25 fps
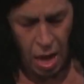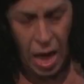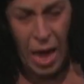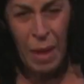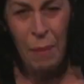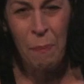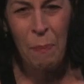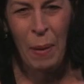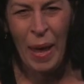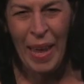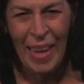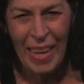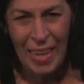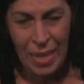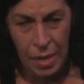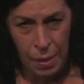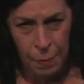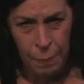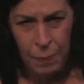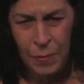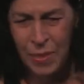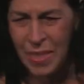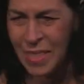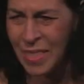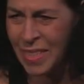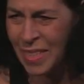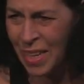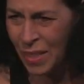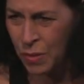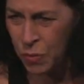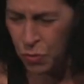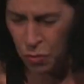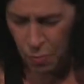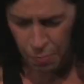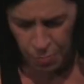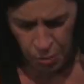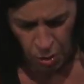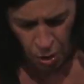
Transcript: I bike up to Central